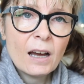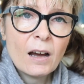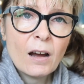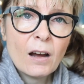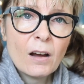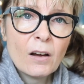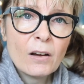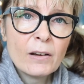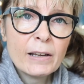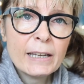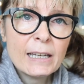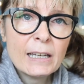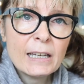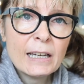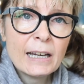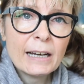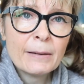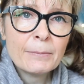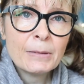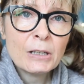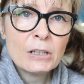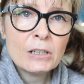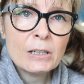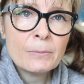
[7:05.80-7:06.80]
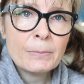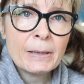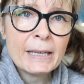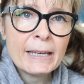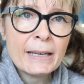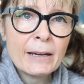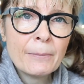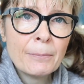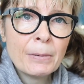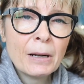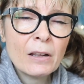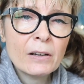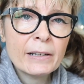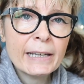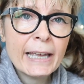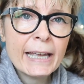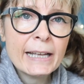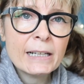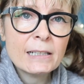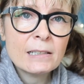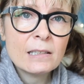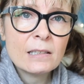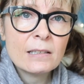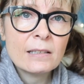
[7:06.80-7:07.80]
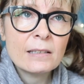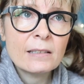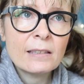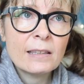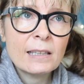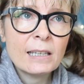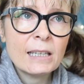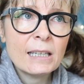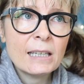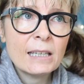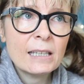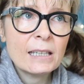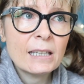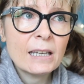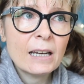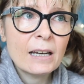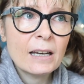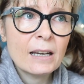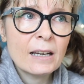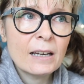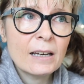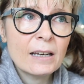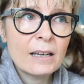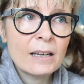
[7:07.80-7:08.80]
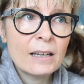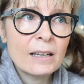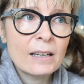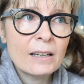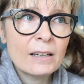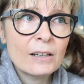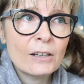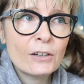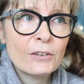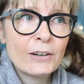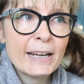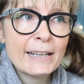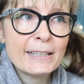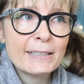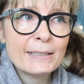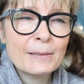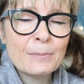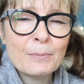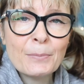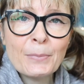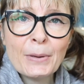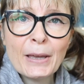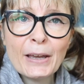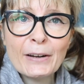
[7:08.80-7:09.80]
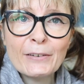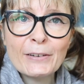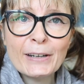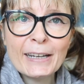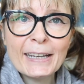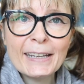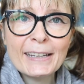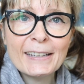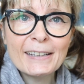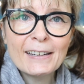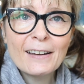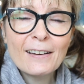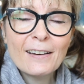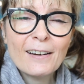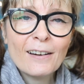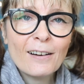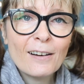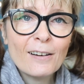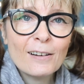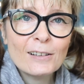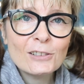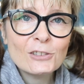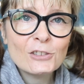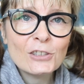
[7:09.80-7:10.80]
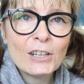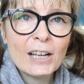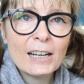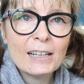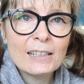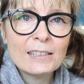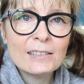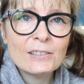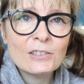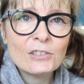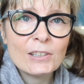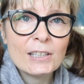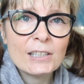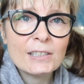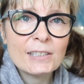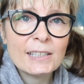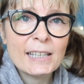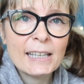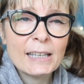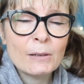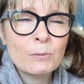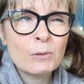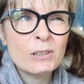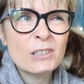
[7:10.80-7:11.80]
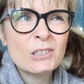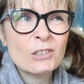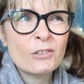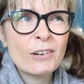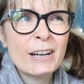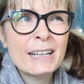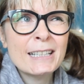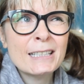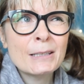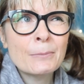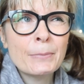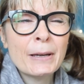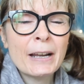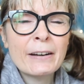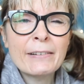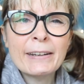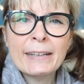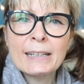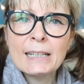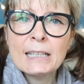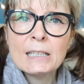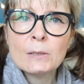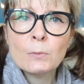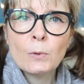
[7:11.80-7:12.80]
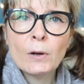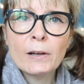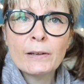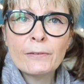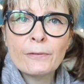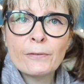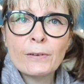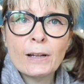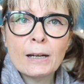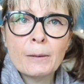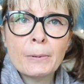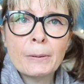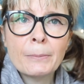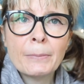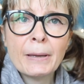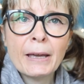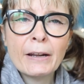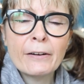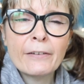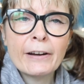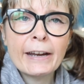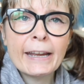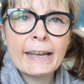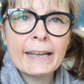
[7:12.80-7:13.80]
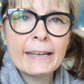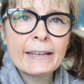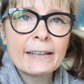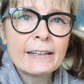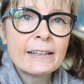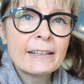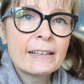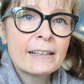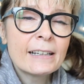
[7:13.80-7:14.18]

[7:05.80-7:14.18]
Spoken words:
I am going to be applying to the Grace and Perry art challenge this year. Well, it's Grace and Perry and his wife Philippa Perry.